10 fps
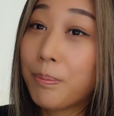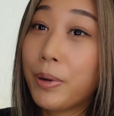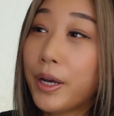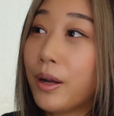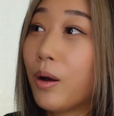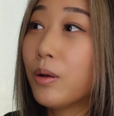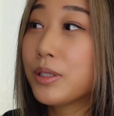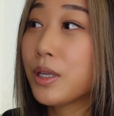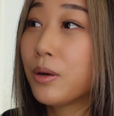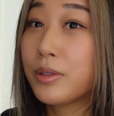but
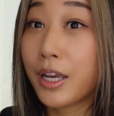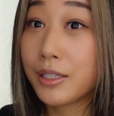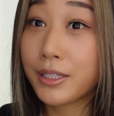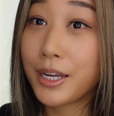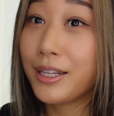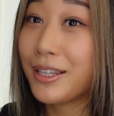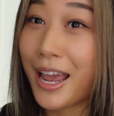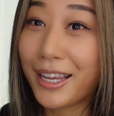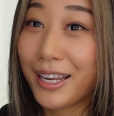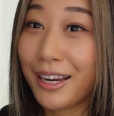also testing
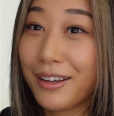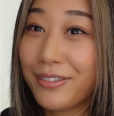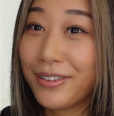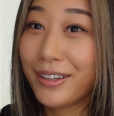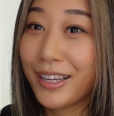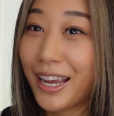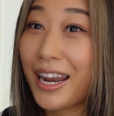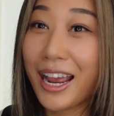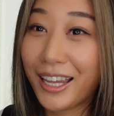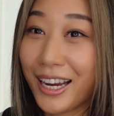negative. And
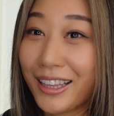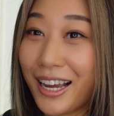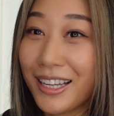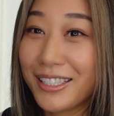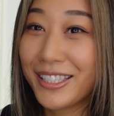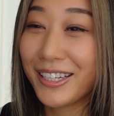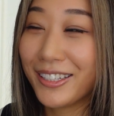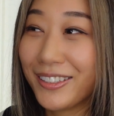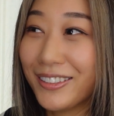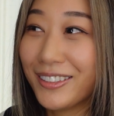I like that.
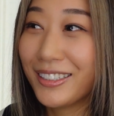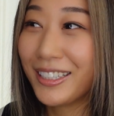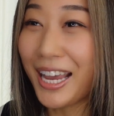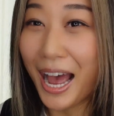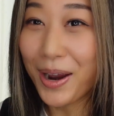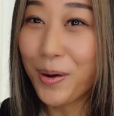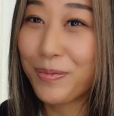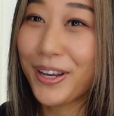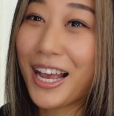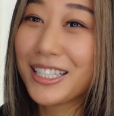So yeah, I hope
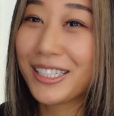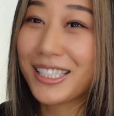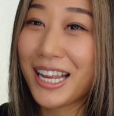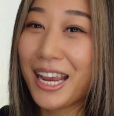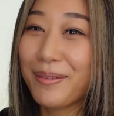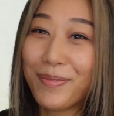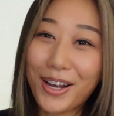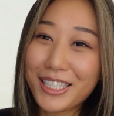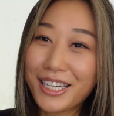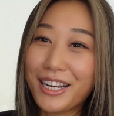you guys are staying
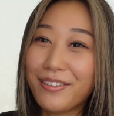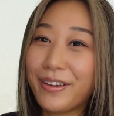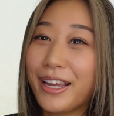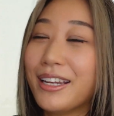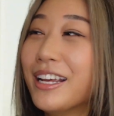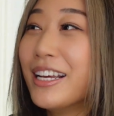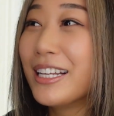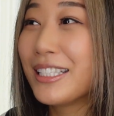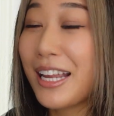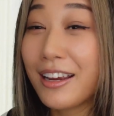positive and
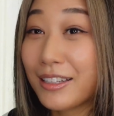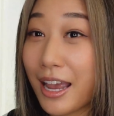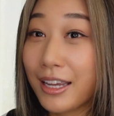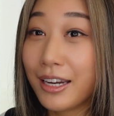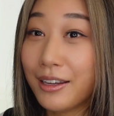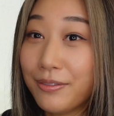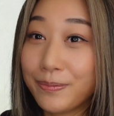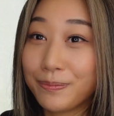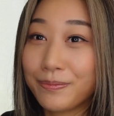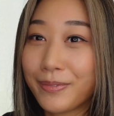staying negative.
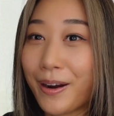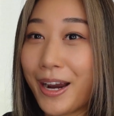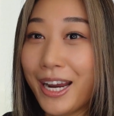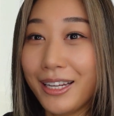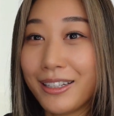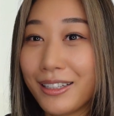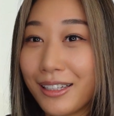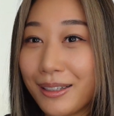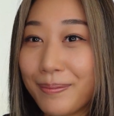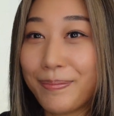All right.
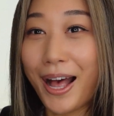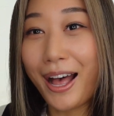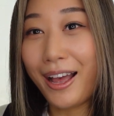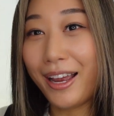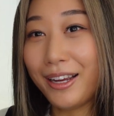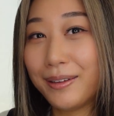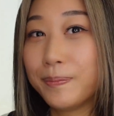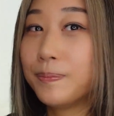Bye.